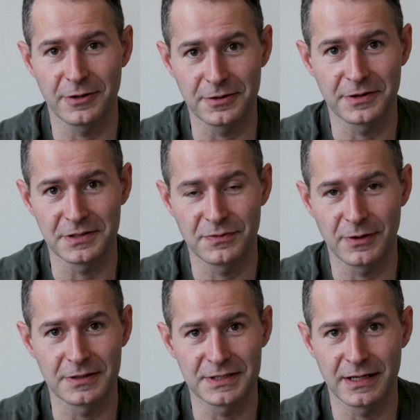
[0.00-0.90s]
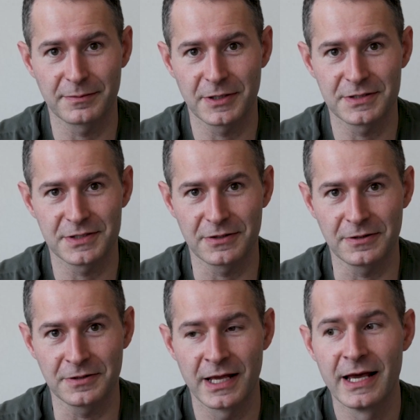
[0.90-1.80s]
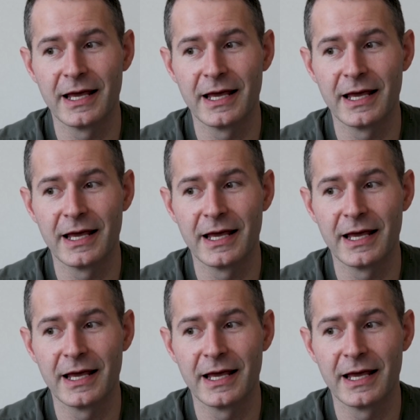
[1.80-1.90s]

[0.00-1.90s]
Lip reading: Earth as far as I'm concerned,